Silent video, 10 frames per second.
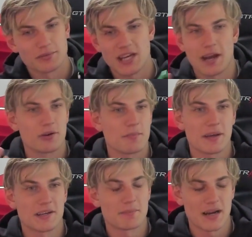I
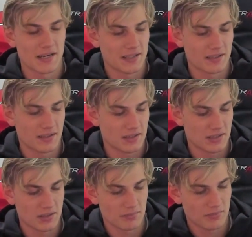repainted mine,
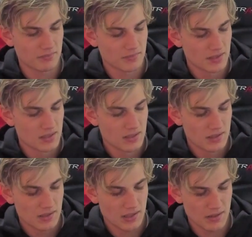
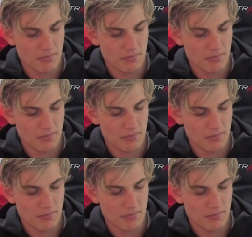and